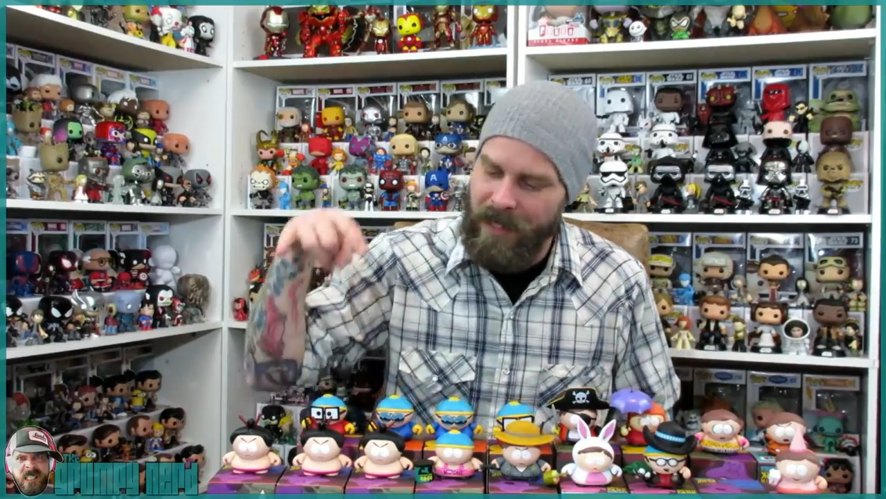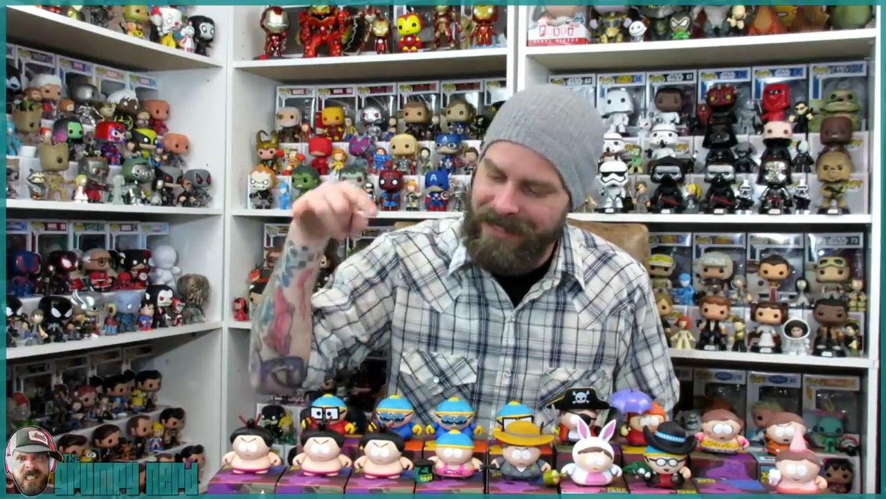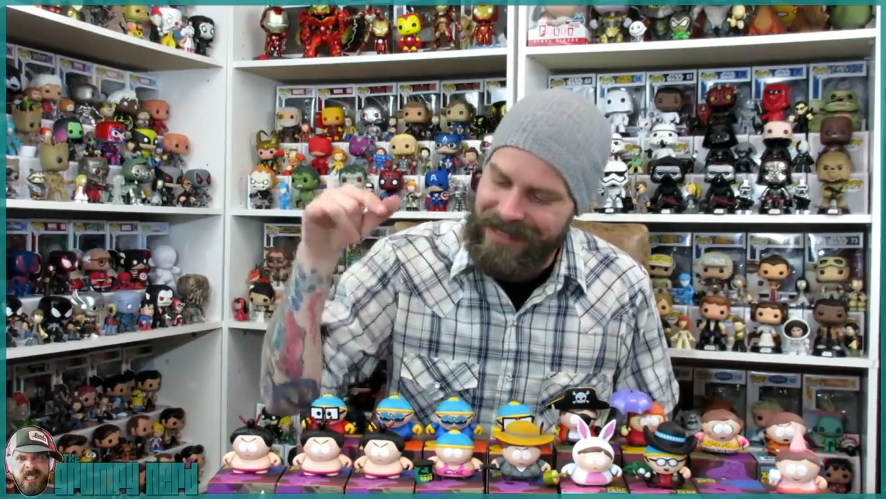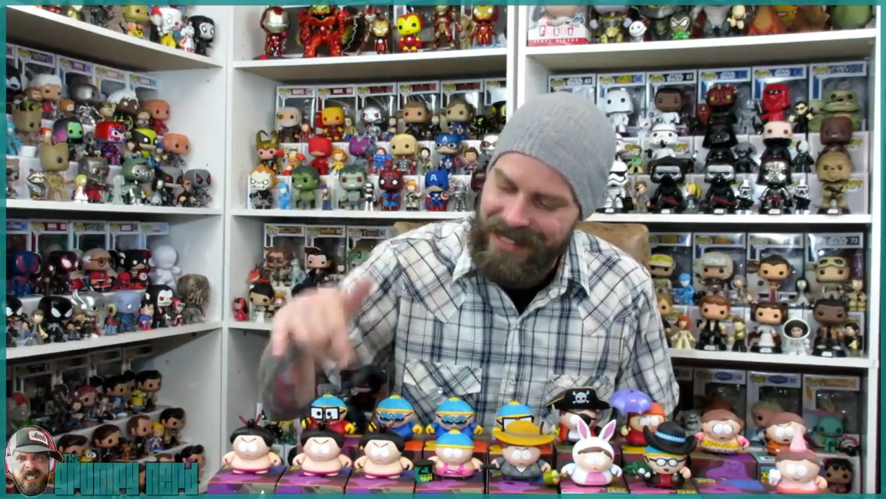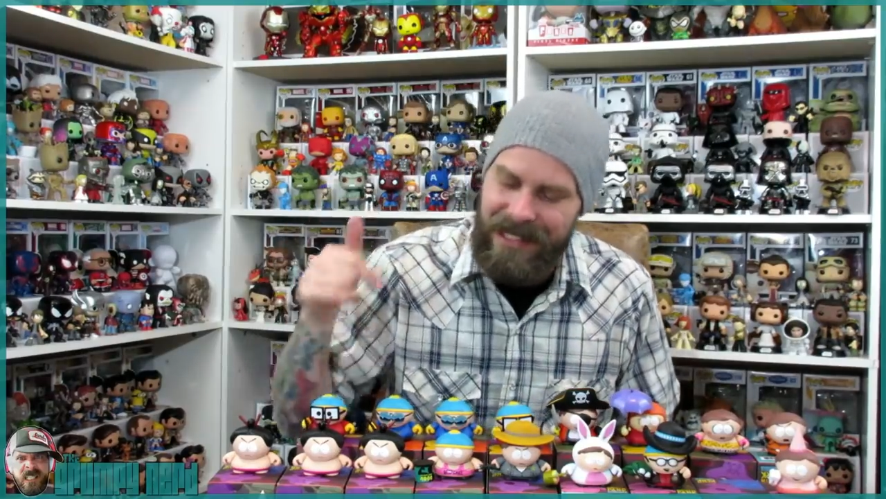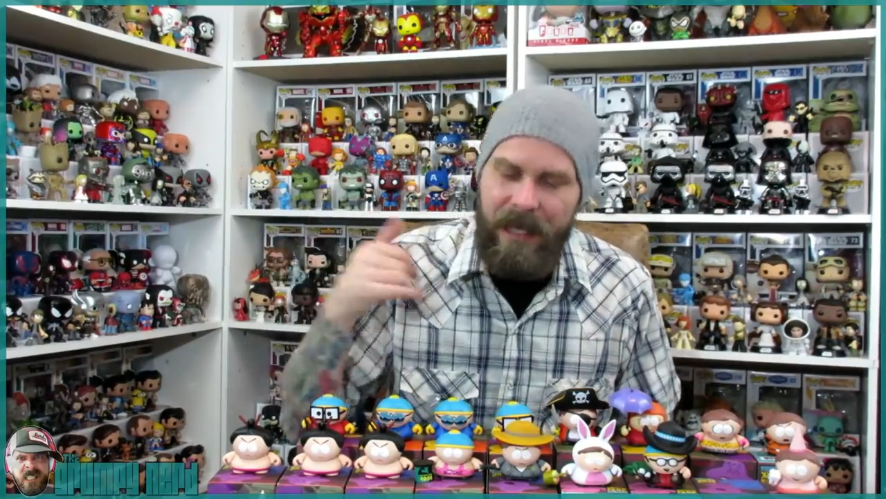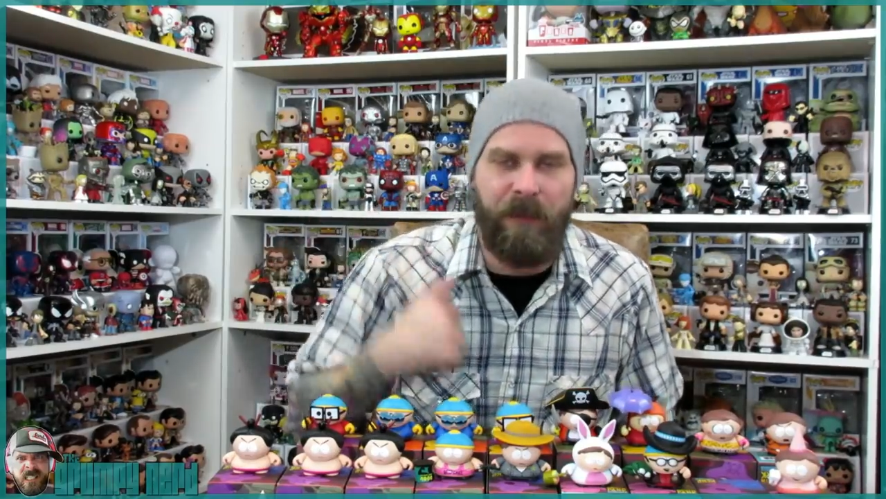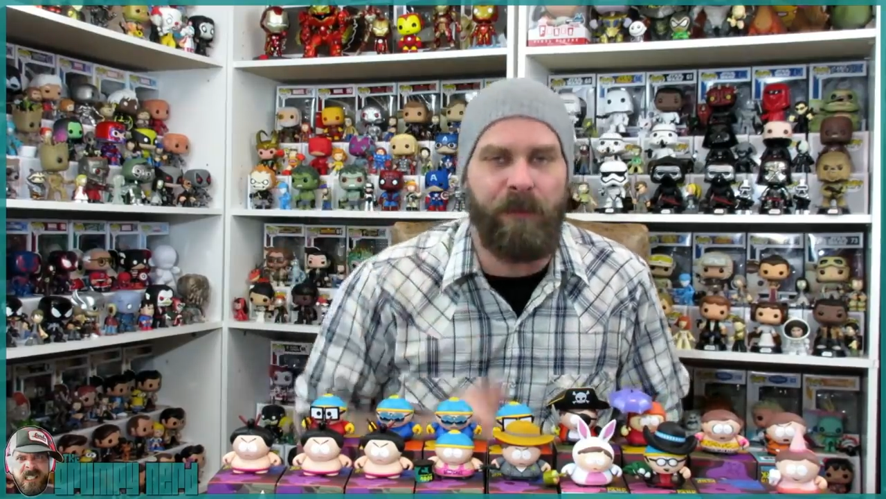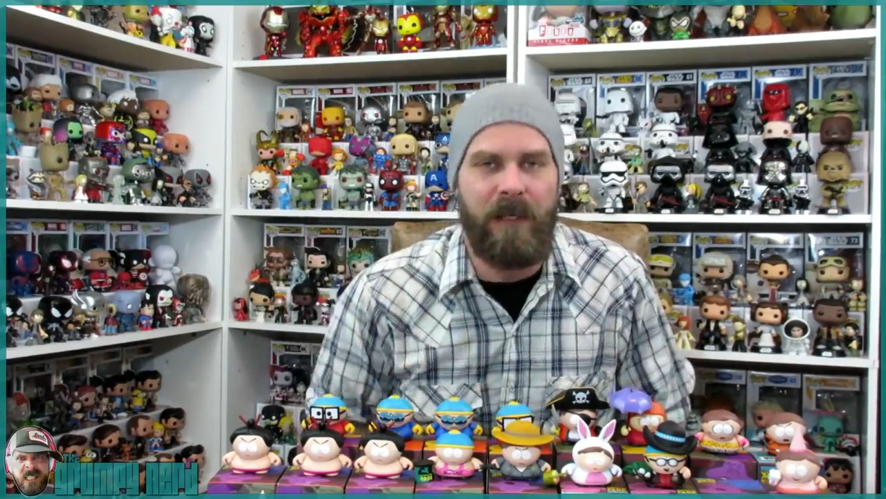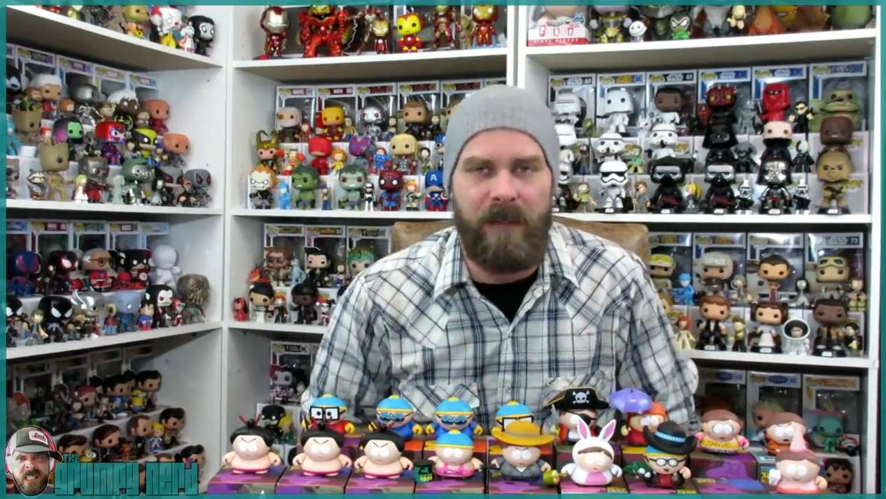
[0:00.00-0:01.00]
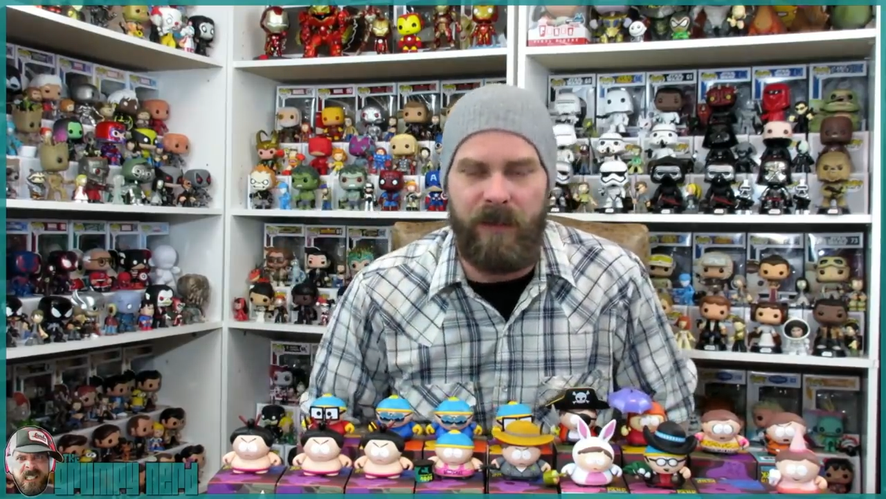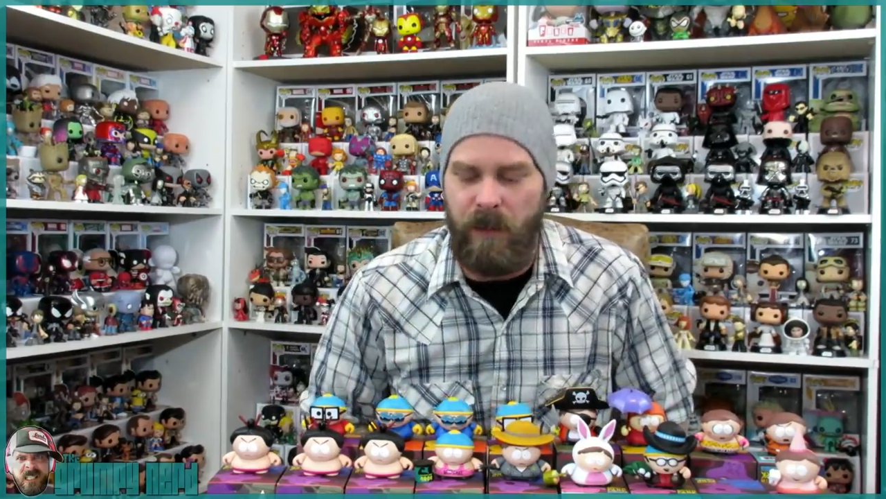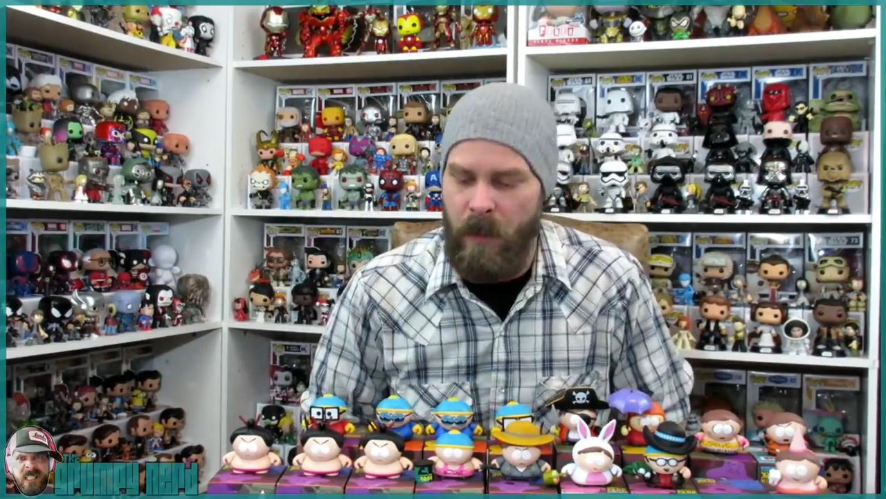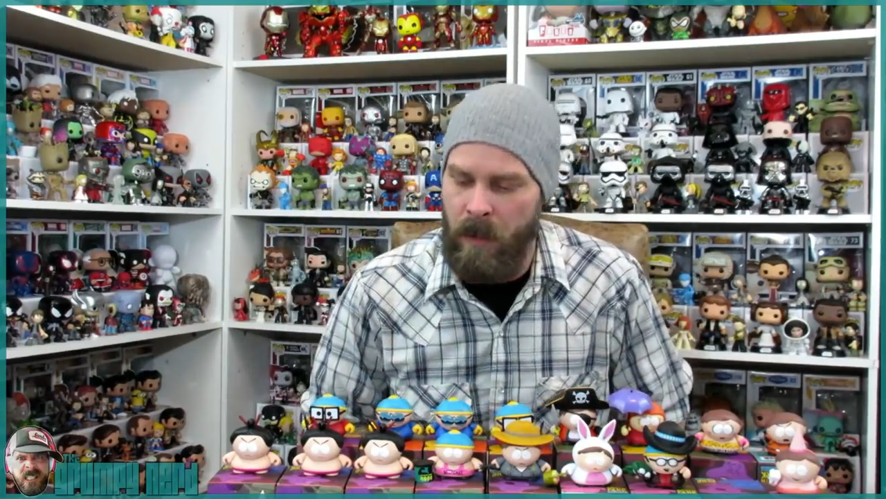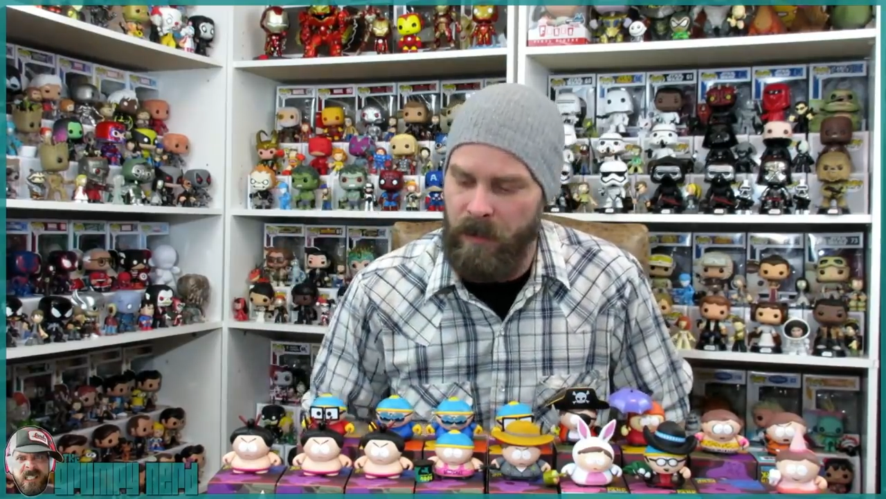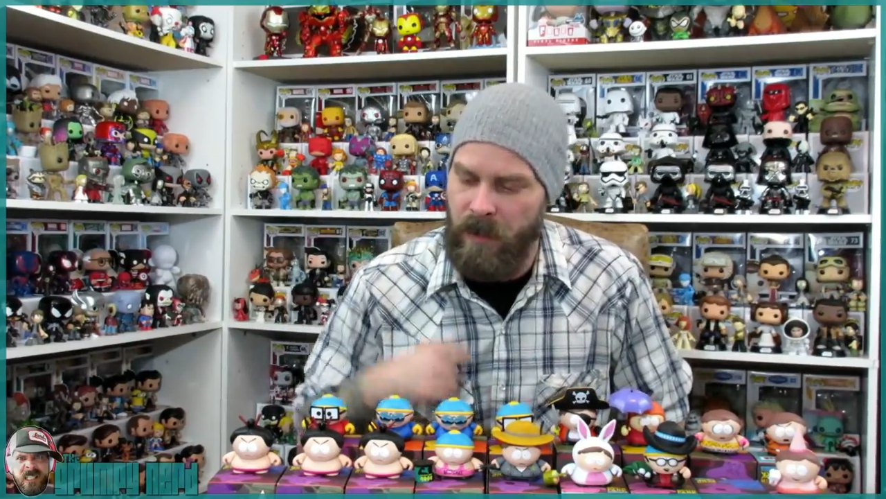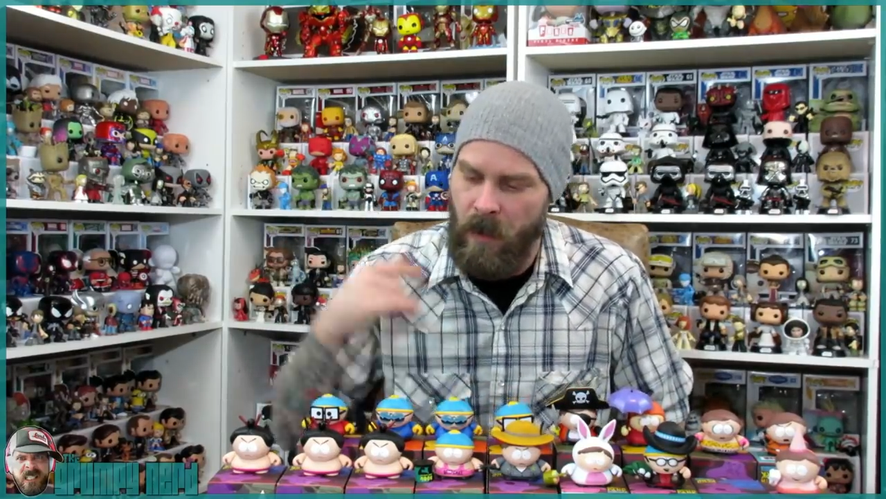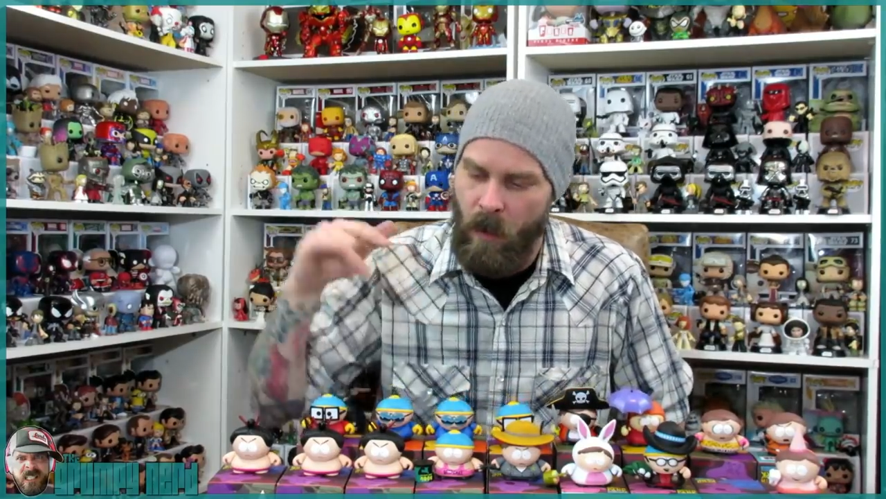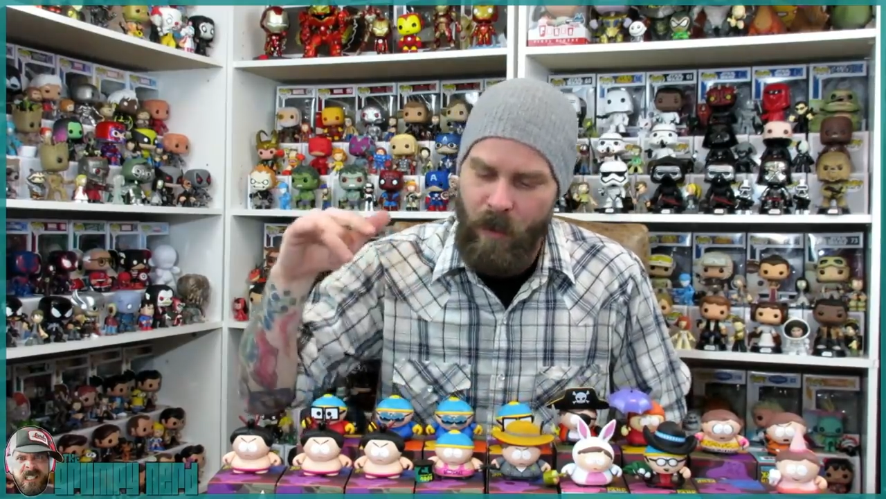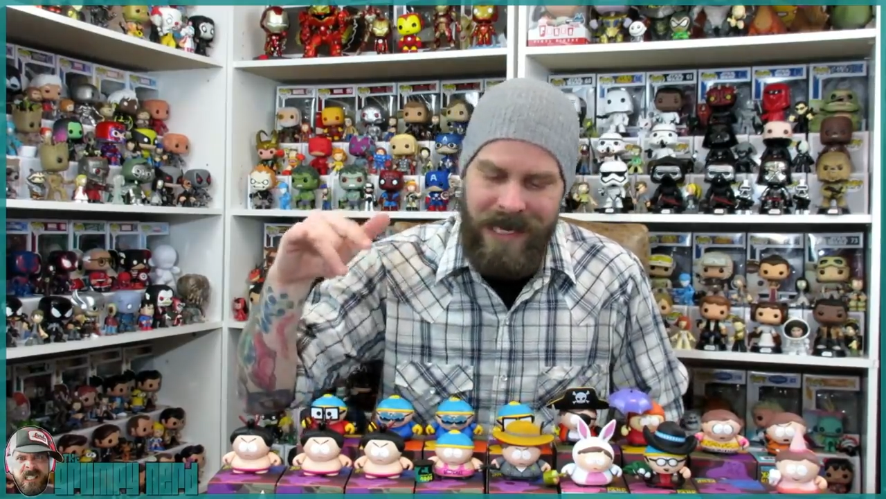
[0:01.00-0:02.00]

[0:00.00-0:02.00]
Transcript: we did get three sumos.